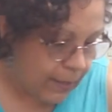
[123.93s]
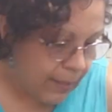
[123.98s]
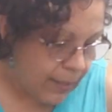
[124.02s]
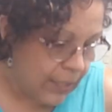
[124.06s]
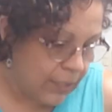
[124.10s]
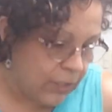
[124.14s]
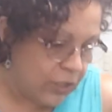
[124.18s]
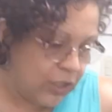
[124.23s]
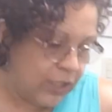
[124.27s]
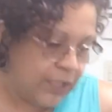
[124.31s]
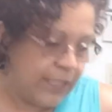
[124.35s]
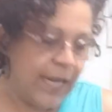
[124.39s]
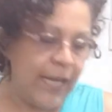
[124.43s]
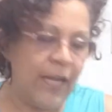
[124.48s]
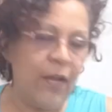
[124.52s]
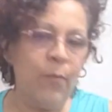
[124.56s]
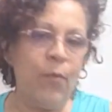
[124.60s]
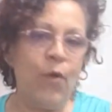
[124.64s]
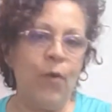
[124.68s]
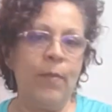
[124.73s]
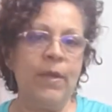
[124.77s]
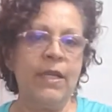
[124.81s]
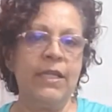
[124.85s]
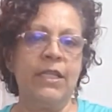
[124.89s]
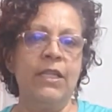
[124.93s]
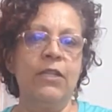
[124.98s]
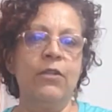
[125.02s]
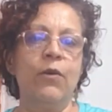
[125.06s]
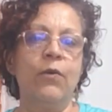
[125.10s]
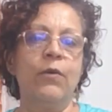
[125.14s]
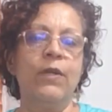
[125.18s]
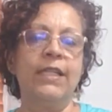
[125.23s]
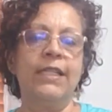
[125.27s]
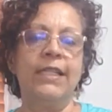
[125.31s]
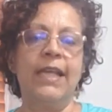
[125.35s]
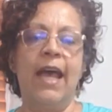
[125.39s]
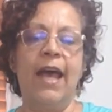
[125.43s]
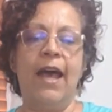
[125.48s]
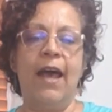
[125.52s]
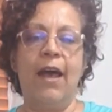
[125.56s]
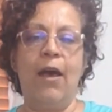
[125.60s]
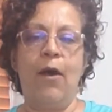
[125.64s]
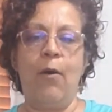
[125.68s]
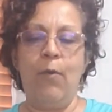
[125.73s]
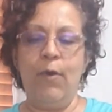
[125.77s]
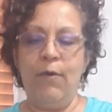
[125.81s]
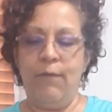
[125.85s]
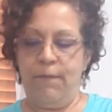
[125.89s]
and just take a moment to notice
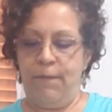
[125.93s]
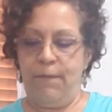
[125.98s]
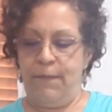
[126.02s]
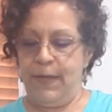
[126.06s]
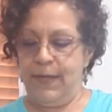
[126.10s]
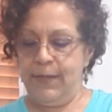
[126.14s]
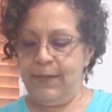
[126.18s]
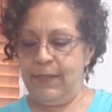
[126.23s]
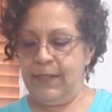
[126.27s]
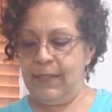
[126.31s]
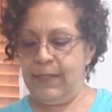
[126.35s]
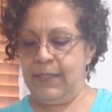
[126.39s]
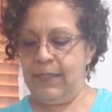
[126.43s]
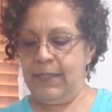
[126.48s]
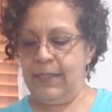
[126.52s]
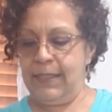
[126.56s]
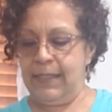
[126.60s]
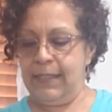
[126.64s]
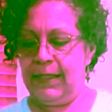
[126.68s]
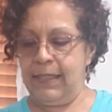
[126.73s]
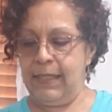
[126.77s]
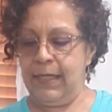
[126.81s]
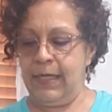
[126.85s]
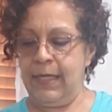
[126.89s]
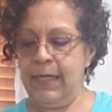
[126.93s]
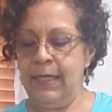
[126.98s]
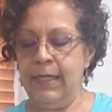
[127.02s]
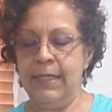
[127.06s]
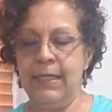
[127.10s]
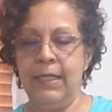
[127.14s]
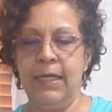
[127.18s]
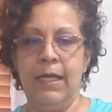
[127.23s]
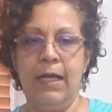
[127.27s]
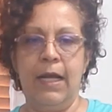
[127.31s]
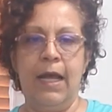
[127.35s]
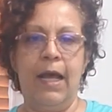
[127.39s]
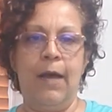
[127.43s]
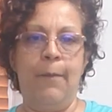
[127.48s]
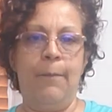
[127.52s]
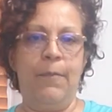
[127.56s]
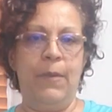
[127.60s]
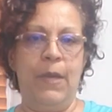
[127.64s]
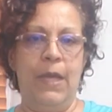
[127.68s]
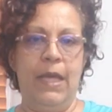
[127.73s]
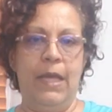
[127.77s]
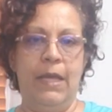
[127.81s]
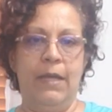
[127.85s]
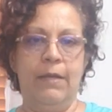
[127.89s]
how it feels to sit
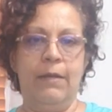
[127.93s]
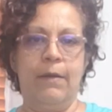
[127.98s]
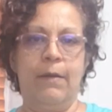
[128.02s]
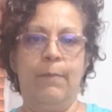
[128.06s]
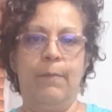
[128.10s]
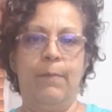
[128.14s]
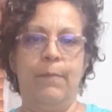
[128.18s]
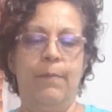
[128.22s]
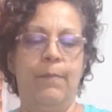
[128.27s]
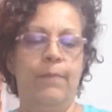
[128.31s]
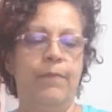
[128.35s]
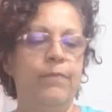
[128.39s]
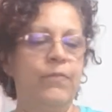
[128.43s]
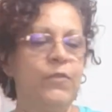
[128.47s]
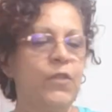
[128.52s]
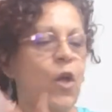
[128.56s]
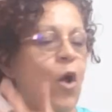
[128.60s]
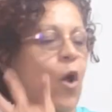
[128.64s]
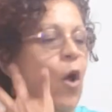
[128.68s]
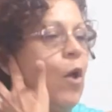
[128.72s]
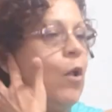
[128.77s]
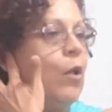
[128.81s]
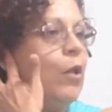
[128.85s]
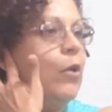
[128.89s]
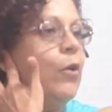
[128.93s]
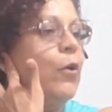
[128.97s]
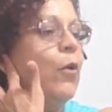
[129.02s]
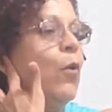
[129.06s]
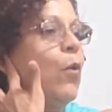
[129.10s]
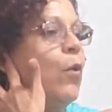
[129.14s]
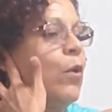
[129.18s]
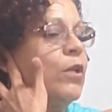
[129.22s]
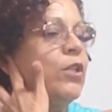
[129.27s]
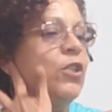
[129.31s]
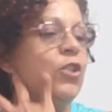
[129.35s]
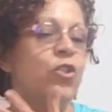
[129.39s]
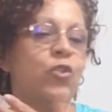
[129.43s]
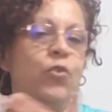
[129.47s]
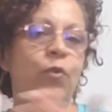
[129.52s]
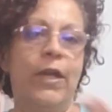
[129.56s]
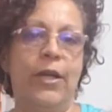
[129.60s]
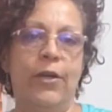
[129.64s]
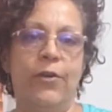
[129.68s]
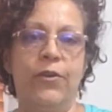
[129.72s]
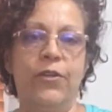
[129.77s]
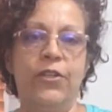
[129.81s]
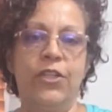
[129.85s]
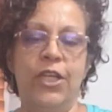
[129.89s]
up in a taller or a
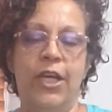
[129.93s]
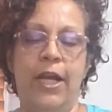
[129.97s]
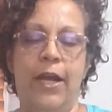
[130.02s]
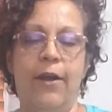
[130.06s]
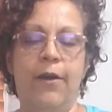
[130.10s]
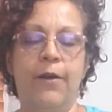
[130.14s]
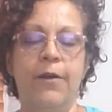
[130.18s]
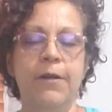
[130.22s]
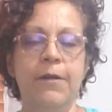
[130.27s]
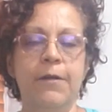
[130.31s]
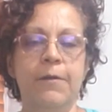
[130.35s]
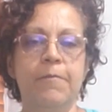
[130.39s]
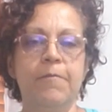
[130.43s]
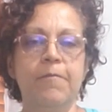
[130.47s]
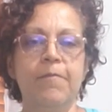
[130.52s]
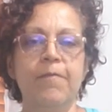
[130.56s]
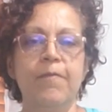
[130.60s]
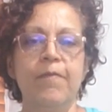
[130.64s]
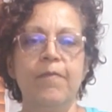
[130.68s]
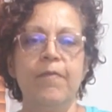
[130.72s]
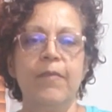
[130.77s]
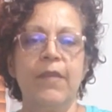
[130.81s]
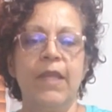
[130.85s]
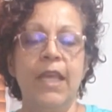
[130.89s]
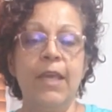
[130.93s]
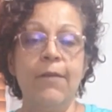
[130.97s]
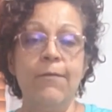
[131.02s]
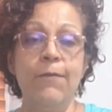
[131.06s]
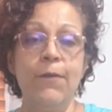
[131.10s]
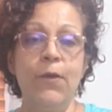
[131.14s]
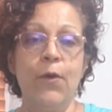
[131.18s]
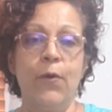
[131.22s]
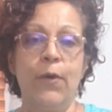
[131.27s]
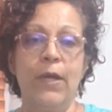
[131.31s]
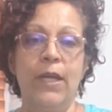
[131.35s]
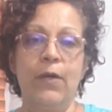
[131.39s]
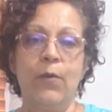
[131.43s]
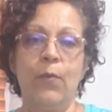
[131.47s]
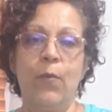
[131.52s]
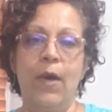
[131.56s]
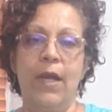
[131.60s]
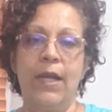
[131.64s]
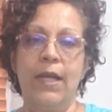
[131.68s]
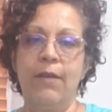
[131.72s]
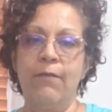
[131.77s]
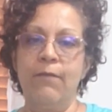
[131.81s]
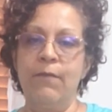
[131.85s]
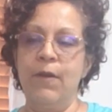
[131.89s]
straighter chair. If you're in
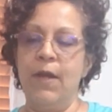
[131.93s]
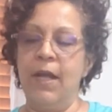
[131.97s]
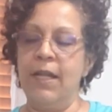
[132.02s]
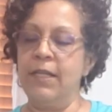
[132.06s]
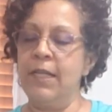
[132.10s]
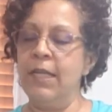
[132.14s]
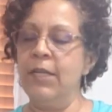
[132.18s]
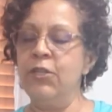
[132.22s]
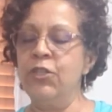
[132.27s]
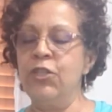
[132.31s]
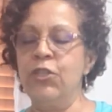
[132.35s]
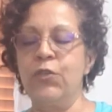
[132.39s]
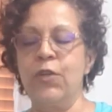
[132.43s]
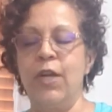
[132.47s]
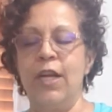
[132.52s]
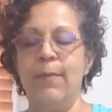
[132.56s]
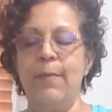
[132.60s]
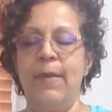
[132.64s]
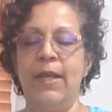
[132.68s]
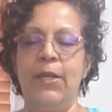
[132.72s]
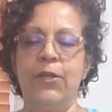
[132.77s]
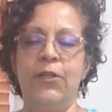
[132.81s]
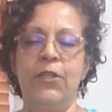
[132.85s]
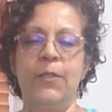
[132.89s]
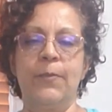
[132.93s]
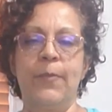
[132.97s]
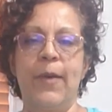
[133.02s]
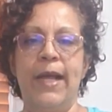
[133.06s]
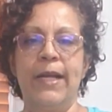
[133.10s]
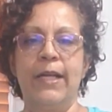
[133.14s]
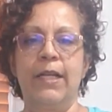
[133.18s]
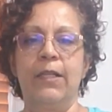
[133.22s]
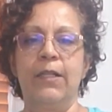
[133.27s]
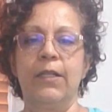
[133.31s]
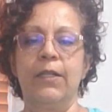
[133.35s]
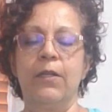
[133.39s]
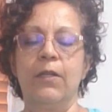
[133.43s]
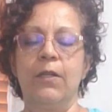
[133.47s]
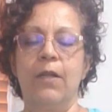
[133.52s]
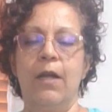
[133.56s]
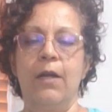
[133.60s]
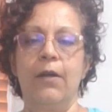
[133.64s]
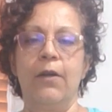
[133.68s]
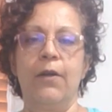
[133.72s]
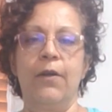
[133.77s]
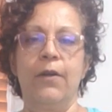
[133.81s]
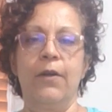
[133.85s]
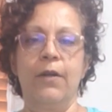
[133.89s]
one, if not, then just try to make your spine a little
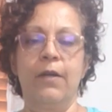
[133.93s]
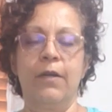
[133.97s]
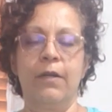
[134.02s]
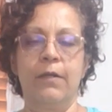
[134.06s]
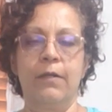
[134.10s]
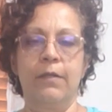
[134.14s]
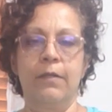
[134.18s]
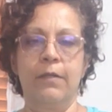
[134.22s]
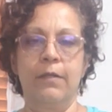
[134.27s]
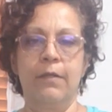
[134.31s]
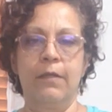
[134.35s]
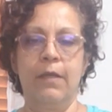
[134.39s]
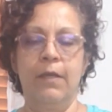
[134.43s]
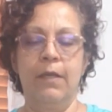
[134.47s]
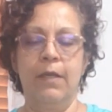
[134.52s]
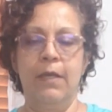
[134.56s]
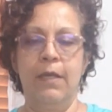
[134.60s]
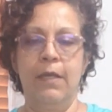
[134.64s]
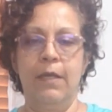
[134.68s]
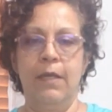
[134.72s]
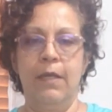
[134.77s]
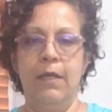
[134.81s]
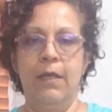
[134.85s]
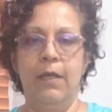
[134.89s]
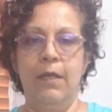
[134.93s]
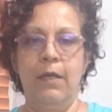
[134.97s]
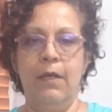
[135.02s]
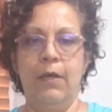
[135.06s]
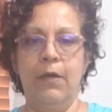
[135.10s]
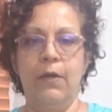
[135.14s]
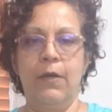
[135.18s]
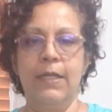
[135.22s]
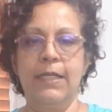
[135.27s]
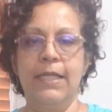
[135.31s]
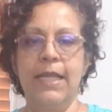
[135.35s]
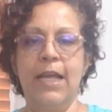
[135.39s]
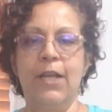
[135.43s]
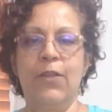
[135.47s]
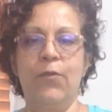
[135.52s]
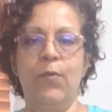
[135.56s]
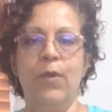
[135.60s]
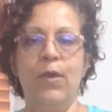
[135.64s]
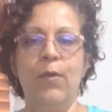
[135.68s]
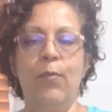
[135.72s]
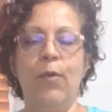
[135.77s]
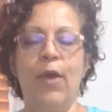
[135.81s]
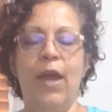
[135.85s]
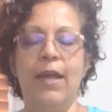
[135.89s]
longer. Good, take
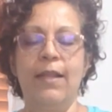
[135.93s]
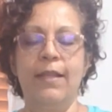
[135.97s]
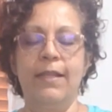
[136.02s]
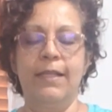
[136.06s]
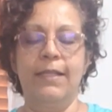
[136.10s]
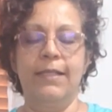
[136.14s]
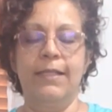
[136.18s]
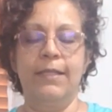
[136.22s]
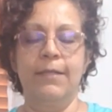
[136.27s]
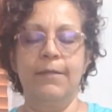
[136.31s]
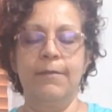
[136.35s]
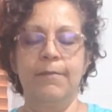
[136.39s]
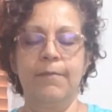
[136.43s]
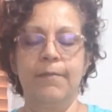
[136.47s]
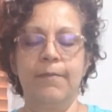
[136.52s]
3 breaths.